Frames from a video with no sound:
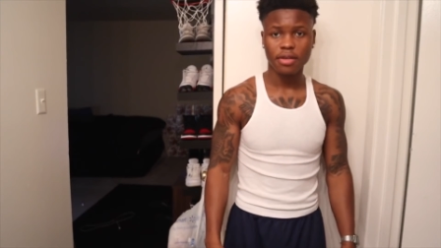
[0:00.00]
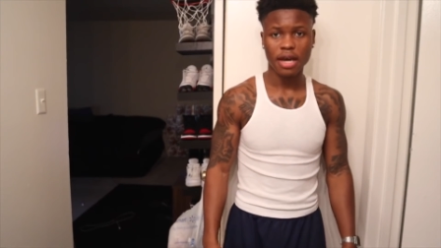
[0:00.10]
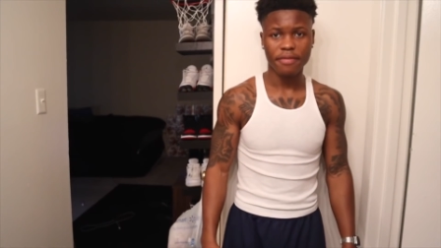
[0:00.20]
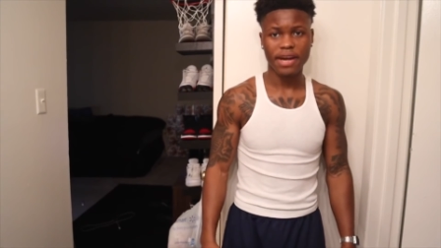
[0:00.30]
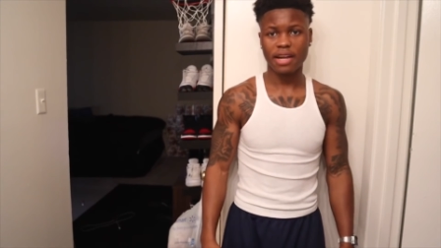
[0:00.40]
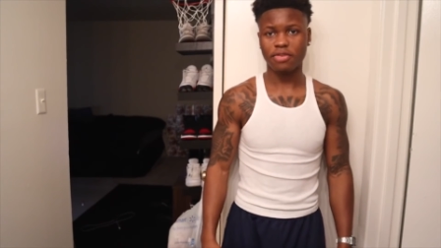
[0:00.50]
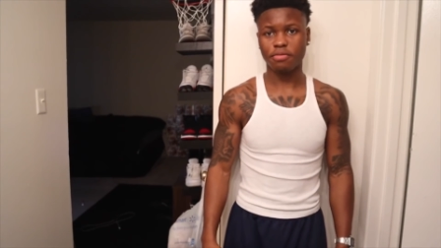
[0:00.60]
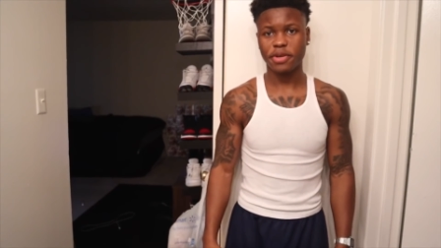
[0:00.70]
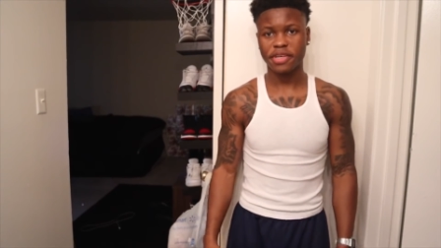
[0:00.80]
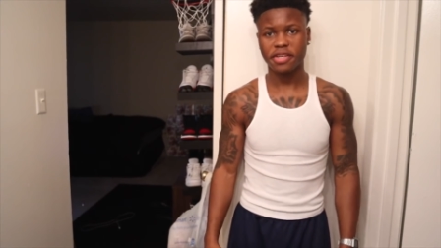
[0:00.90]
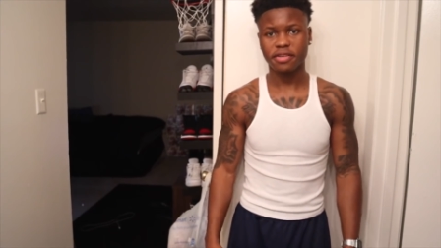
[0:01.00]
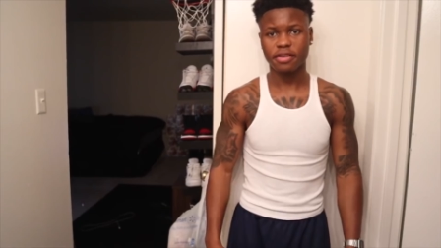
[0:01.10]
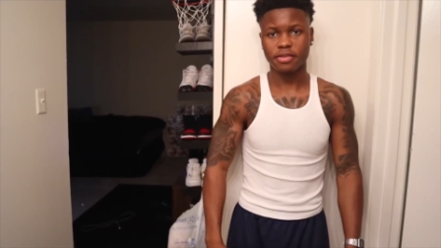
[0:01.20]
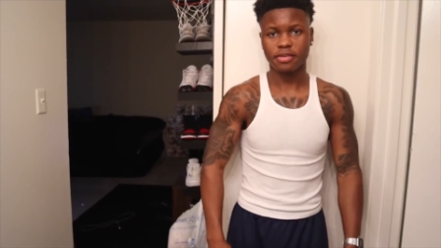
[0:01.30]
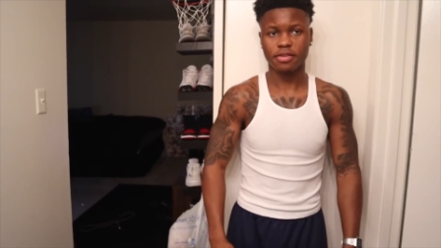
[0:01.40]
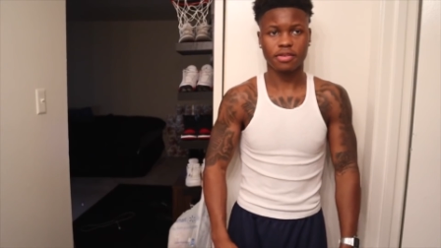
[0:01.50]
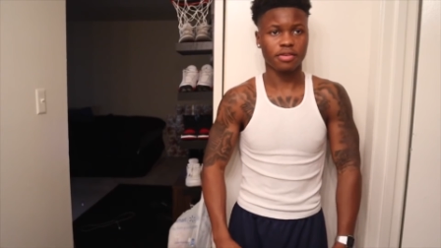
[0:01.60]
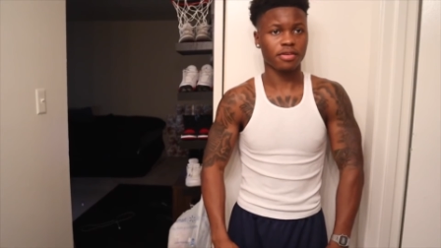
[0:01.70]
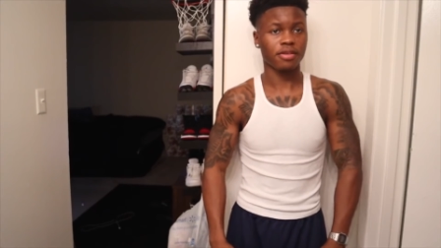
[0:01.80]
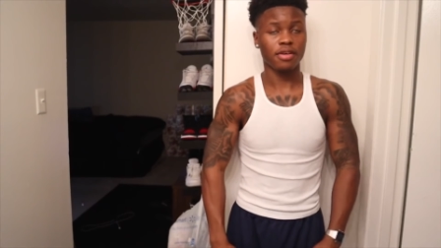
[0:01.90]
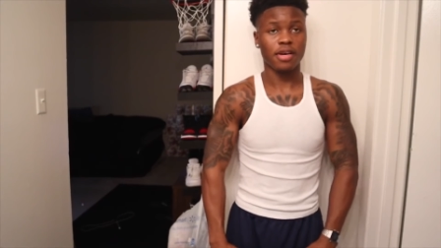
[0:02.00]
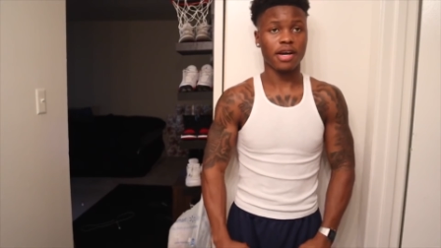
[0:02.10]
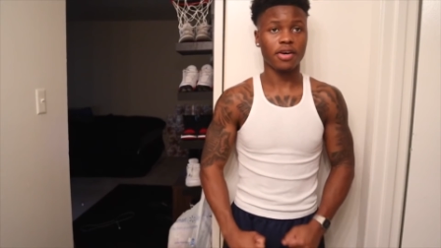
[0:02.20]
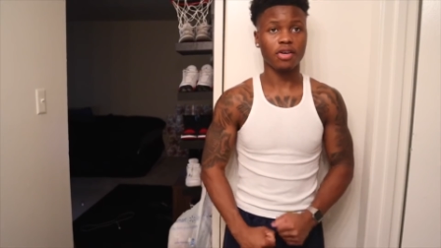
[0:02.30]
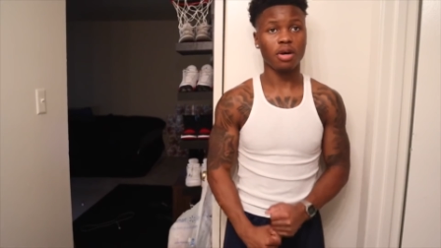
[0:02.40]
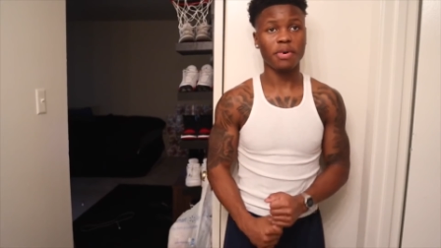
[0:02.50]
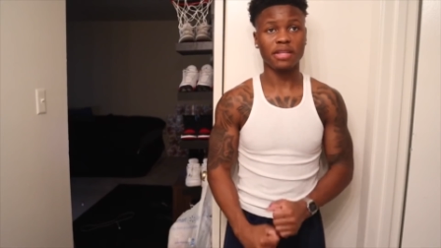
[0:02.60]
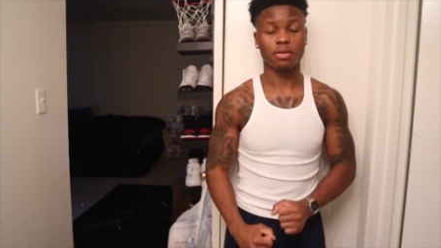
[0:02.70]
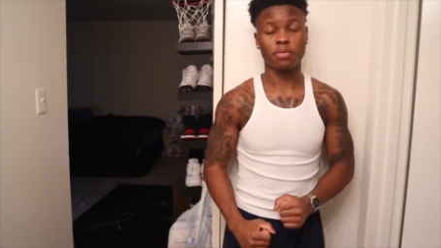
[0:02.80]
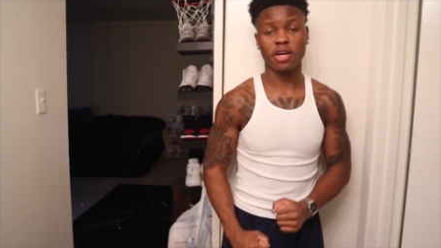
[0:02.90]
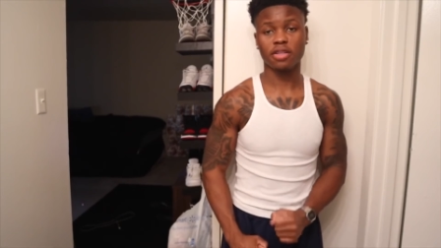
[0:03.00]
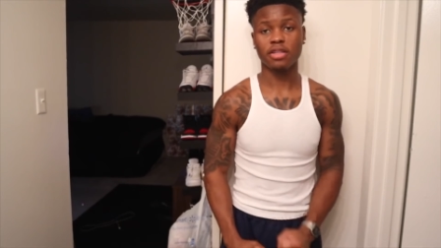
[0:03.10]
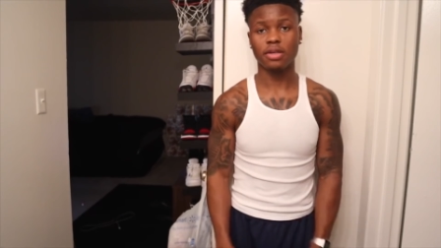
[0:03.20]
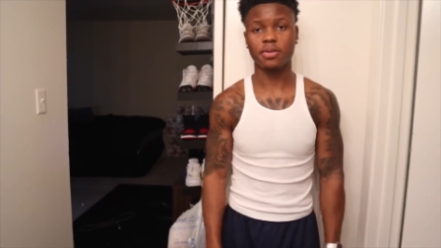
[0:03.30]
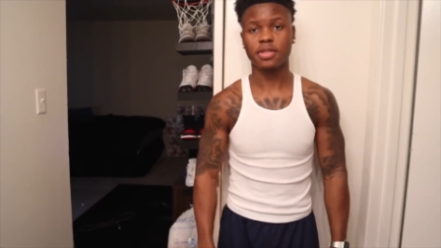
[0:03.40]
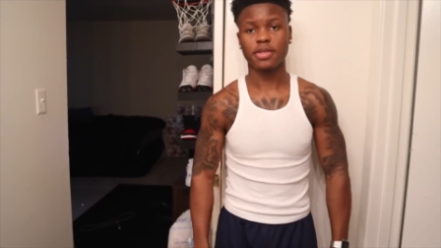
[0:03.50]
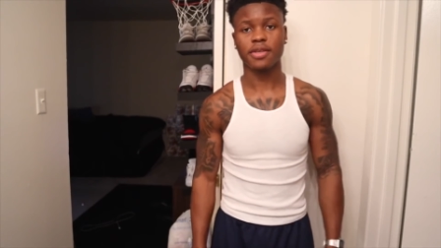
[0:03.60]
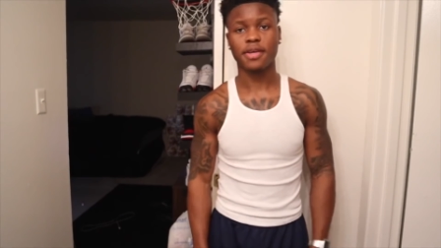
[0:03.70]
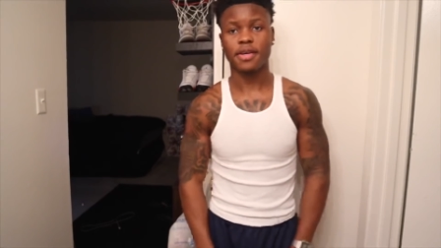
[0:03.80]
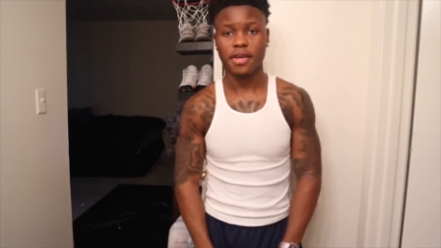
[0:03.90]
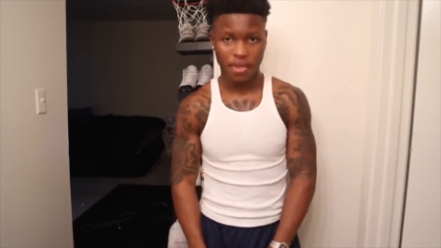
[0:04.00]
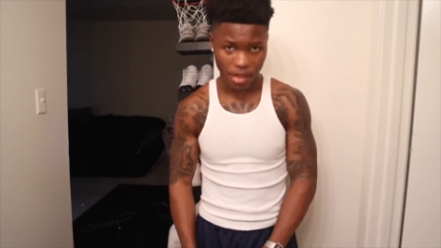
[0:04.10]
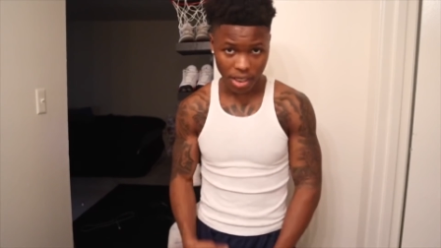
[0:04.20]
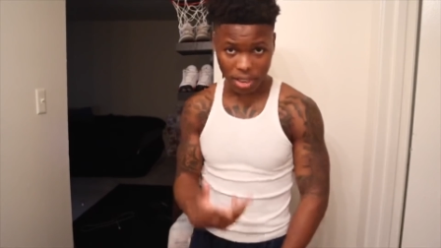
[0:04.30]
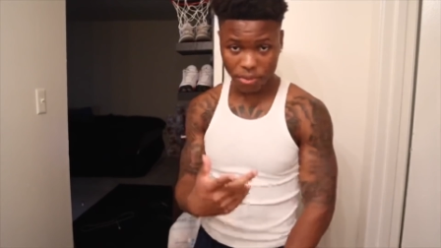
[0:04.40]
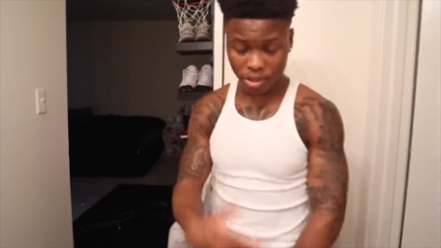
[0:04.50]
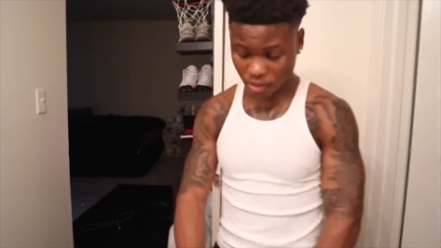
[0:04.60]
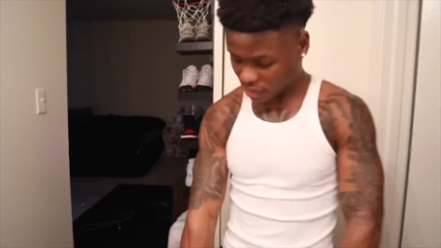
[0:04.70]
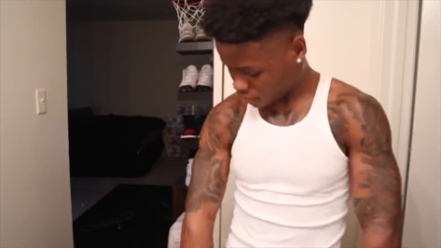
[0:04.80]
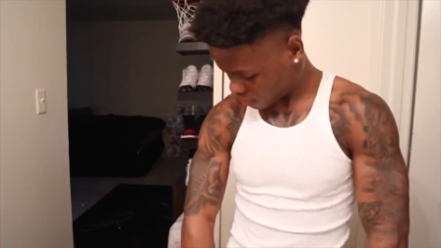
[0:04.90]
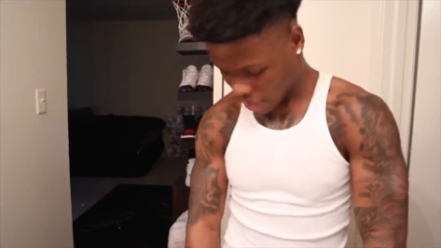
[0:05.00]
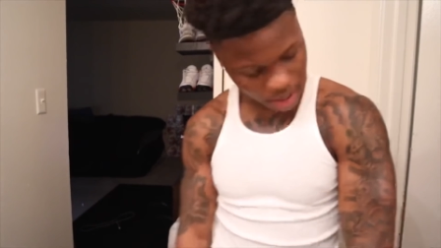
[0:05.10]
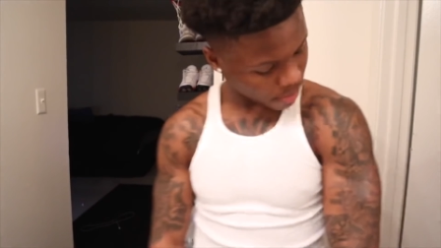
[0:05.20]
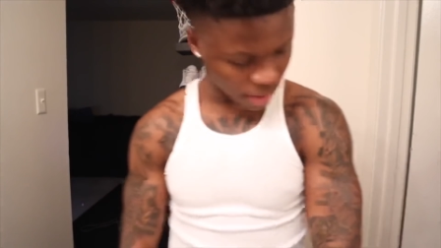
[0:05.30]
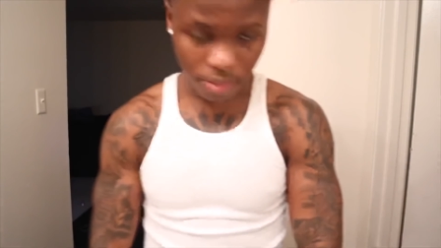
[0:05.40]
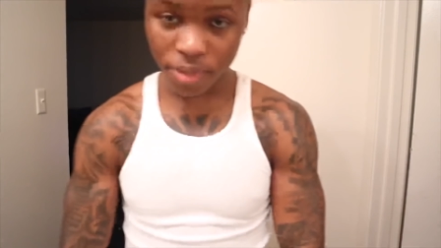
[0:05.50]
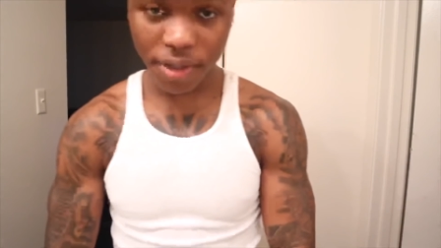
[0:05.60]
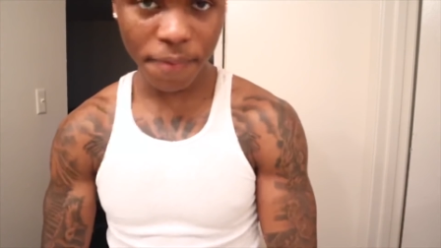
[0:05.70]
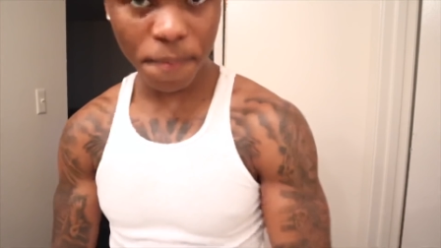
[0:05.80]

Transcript: If I got a little bigger, I don't know, I'm gonna have to compare the clips. Y'all let me know what how I'm looking, man.